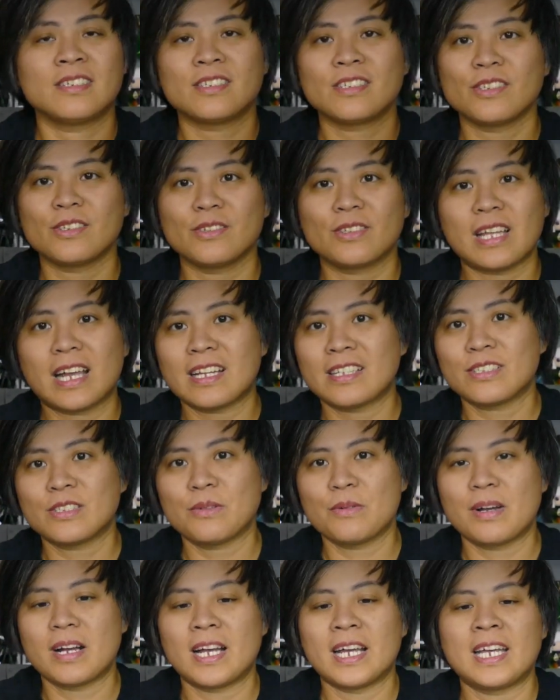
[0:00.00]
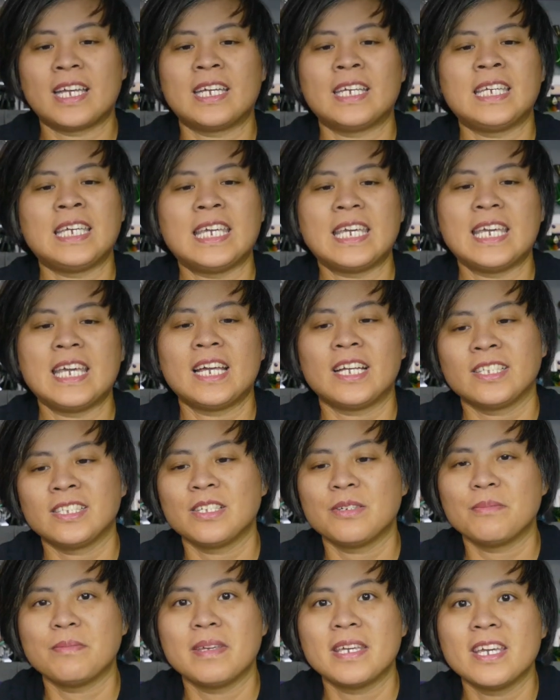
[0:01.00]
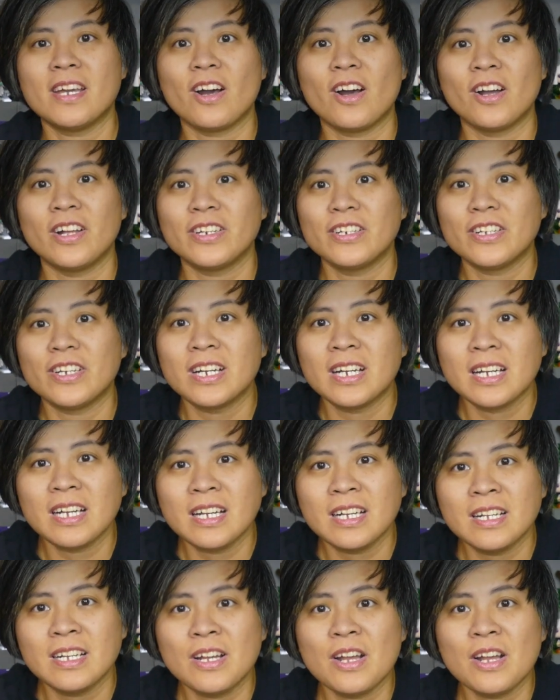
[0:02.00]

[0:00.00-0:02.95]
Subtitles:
So that's why he has to be on the